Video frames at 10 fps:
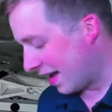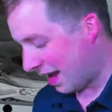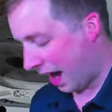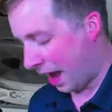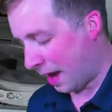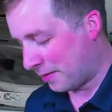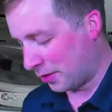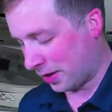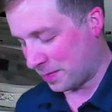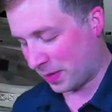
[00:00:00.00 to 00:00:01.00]
I'm
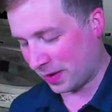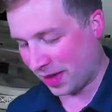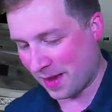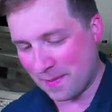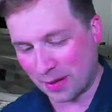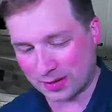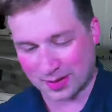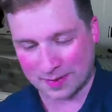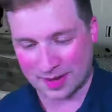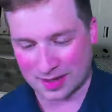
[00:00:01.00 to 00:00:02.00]
doing it purely
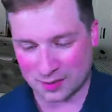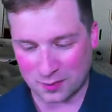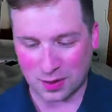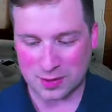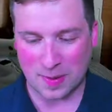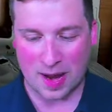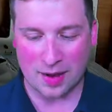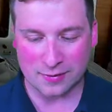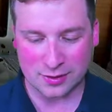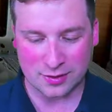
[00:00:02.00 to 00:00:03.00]
mostly because of looks, but
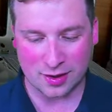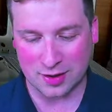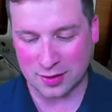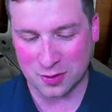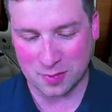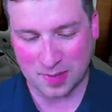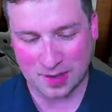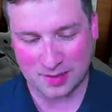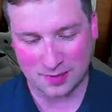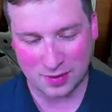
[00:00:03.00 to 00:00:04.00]
after starting to do it
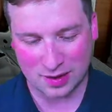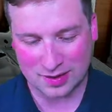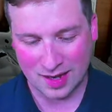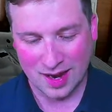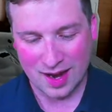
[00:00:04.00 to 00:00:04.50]
because of looks,